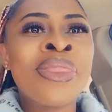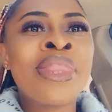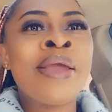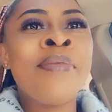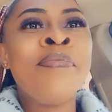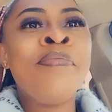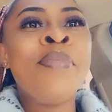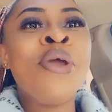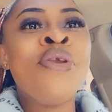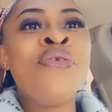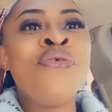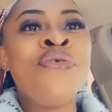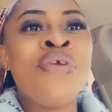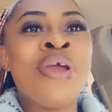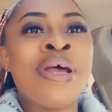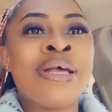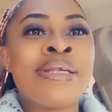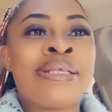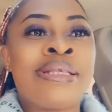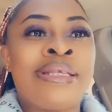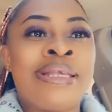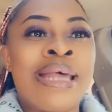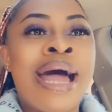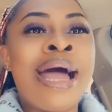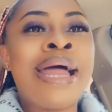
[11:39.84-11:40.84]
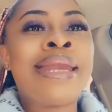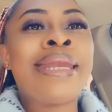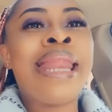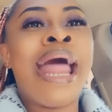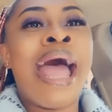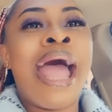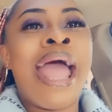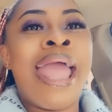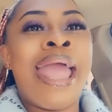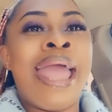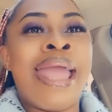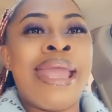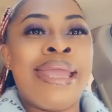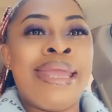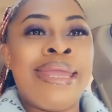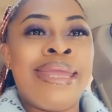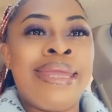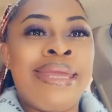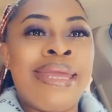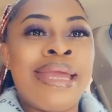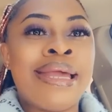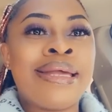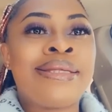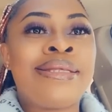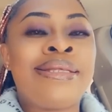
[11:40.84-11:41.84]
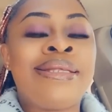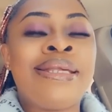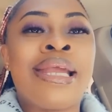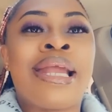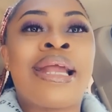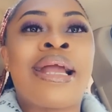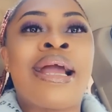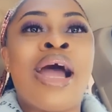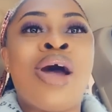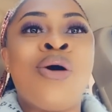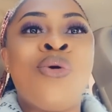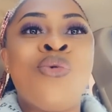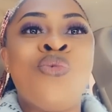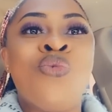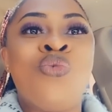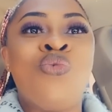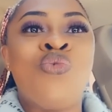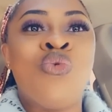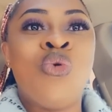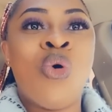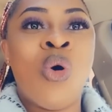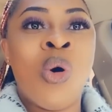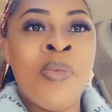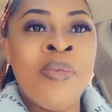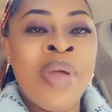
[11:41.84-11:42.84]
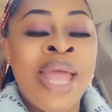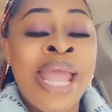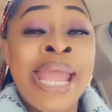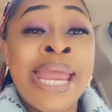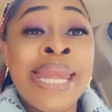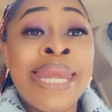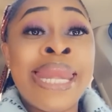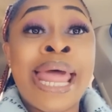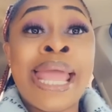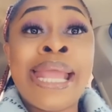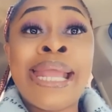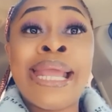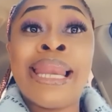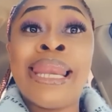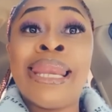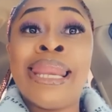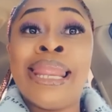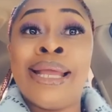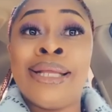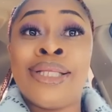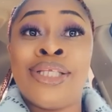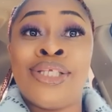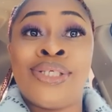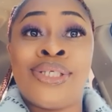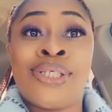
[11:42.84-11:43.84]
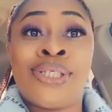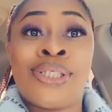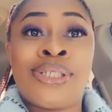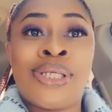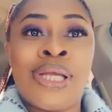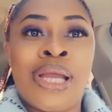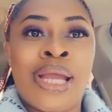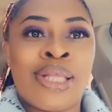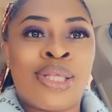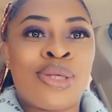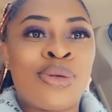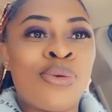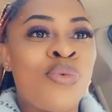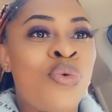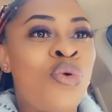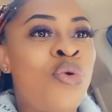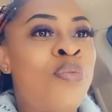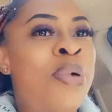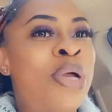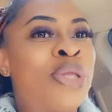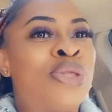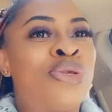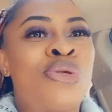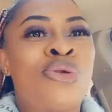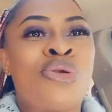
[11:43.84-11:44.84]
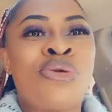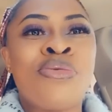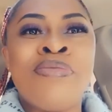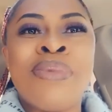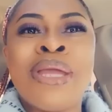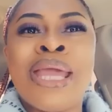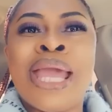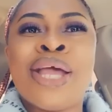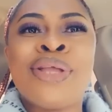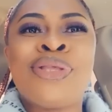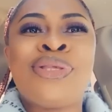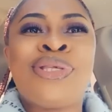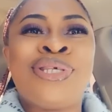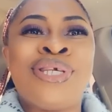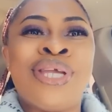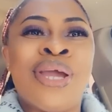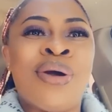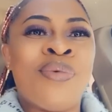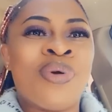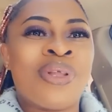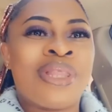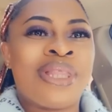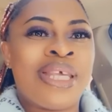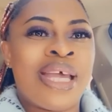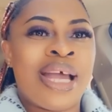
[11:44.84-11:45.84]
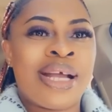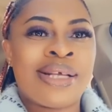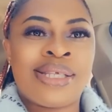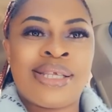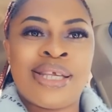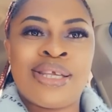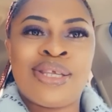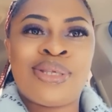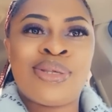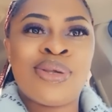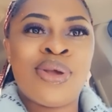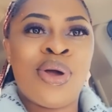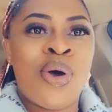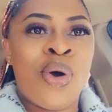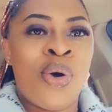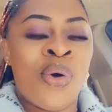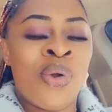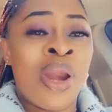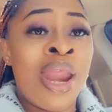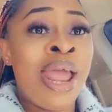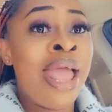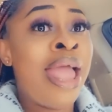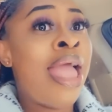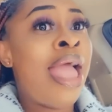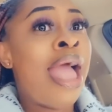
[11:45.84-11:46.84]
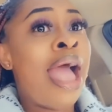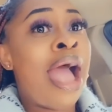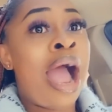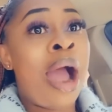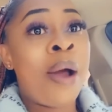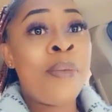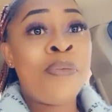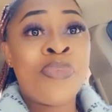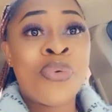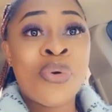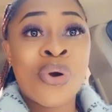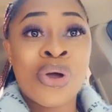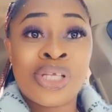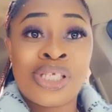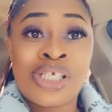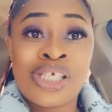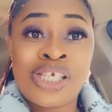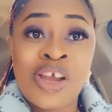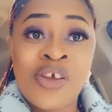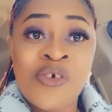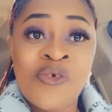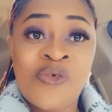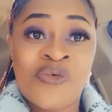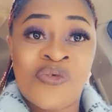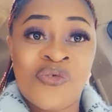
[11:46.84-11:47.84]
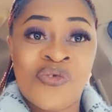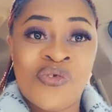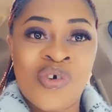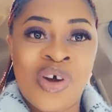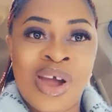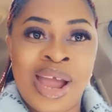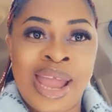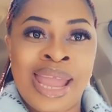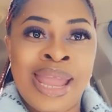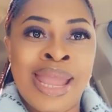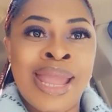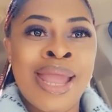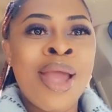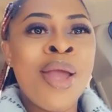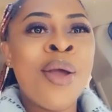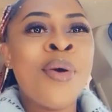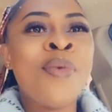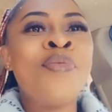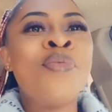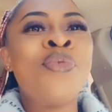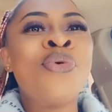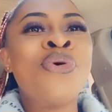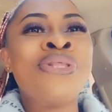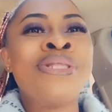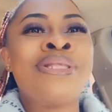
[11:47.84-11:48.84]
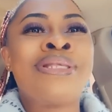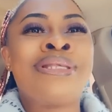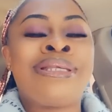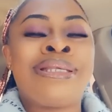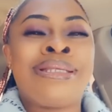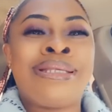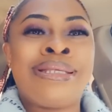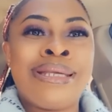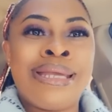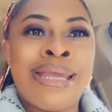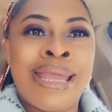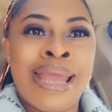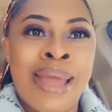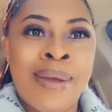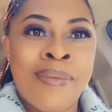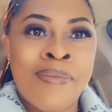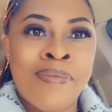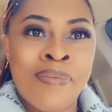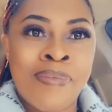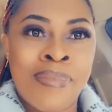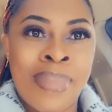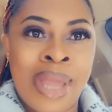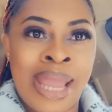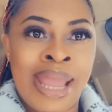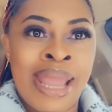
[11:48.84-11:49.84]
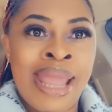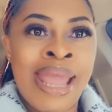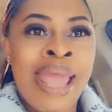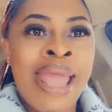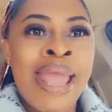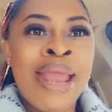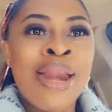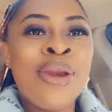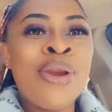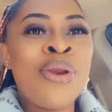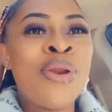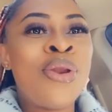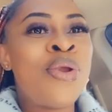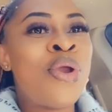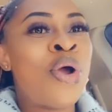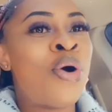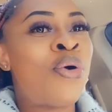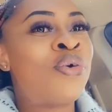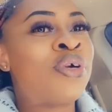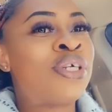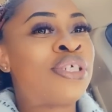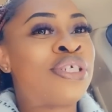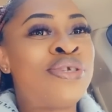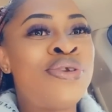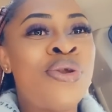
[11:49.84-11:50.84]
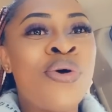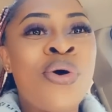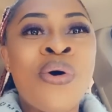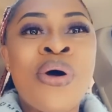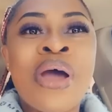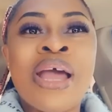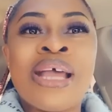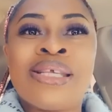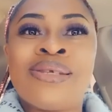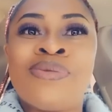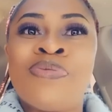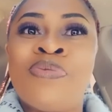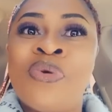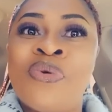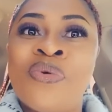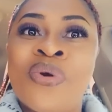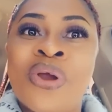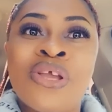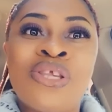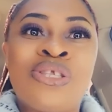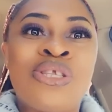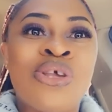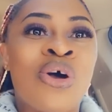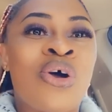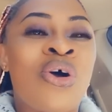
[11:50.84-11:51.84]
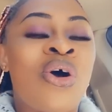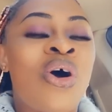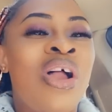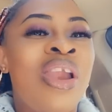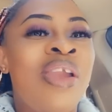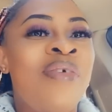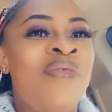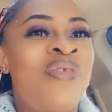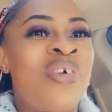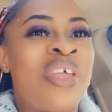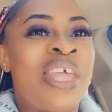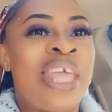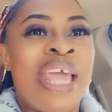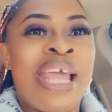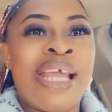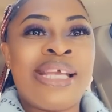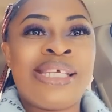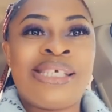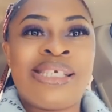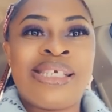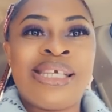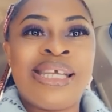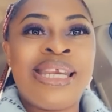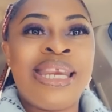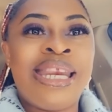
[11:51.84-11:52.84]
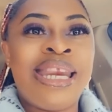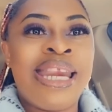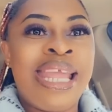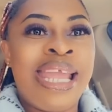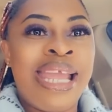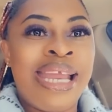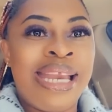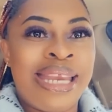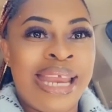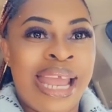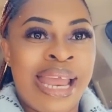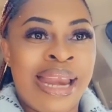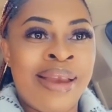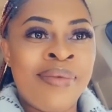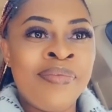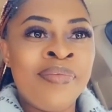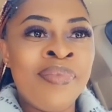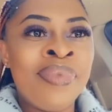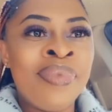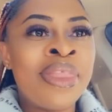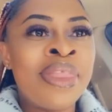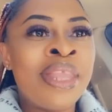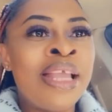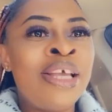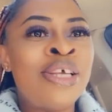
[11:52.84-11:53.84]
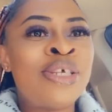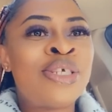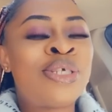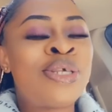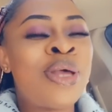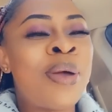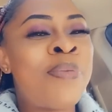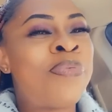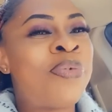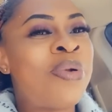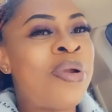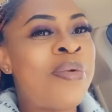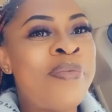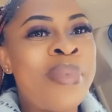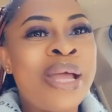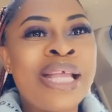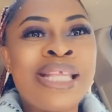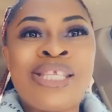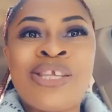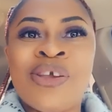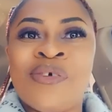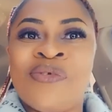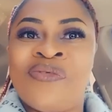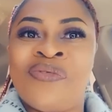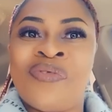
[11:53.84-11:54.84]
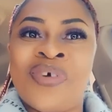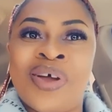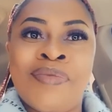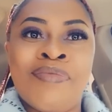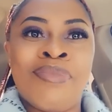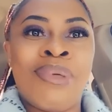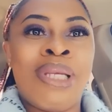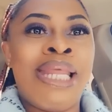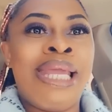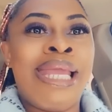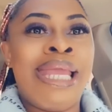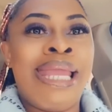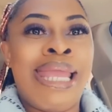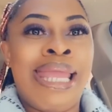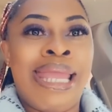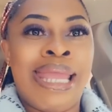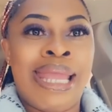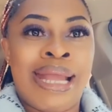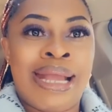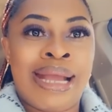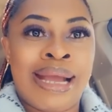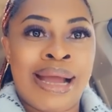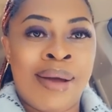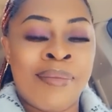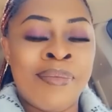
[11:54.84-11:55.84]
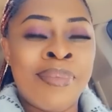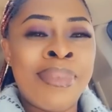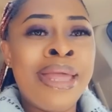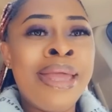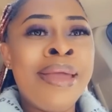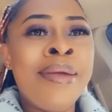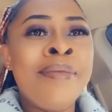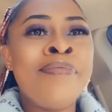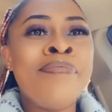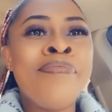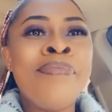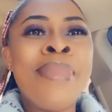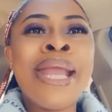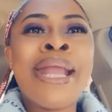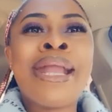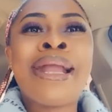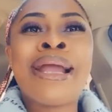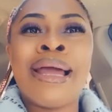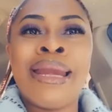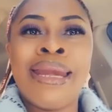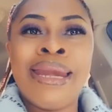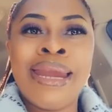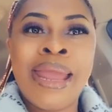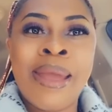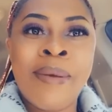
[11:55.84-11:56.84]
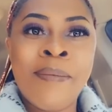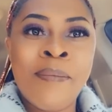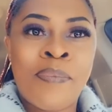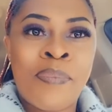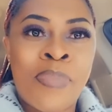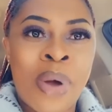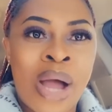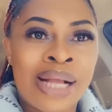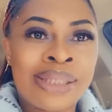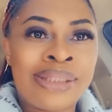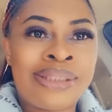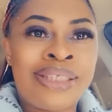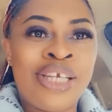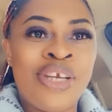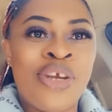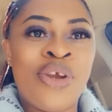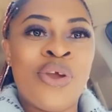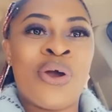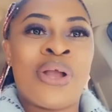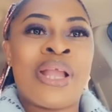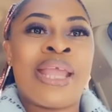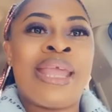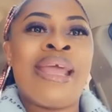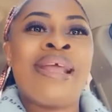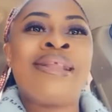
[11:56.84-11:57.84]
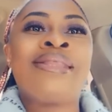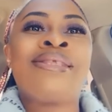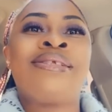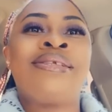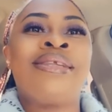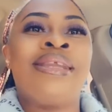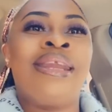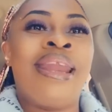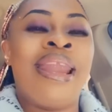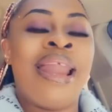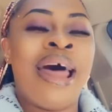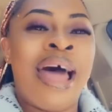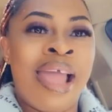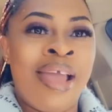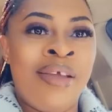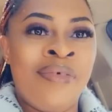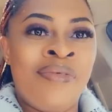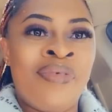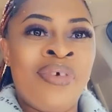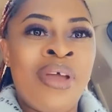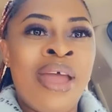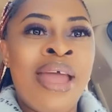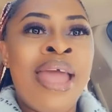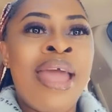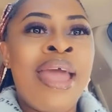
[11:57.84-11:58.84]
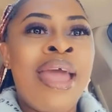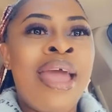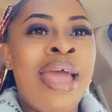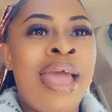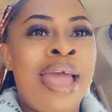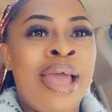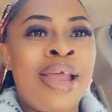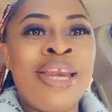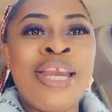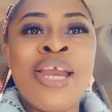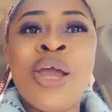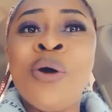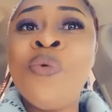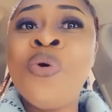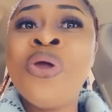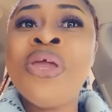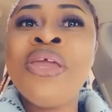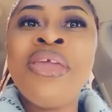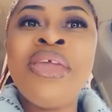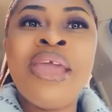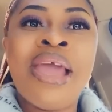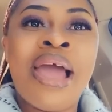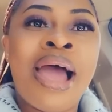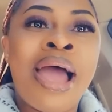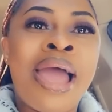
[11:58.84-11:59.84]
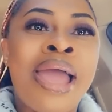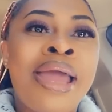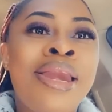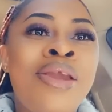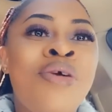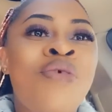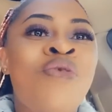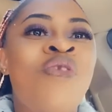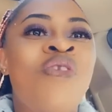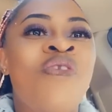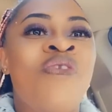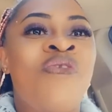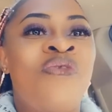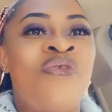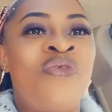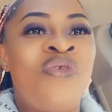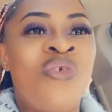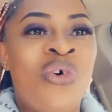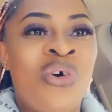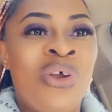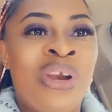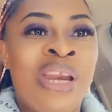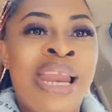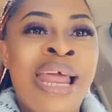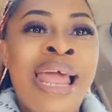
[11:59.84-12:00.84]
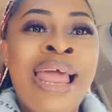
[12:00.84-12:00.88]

Minya sana e yesika wum na ye legit. Ube to me etia wa taxes on. Abrochi fwe muntie me. There is no experience or qualification needed. Supplement your family income. Make an impact in your kid's life. Hey, you won't hear any phone,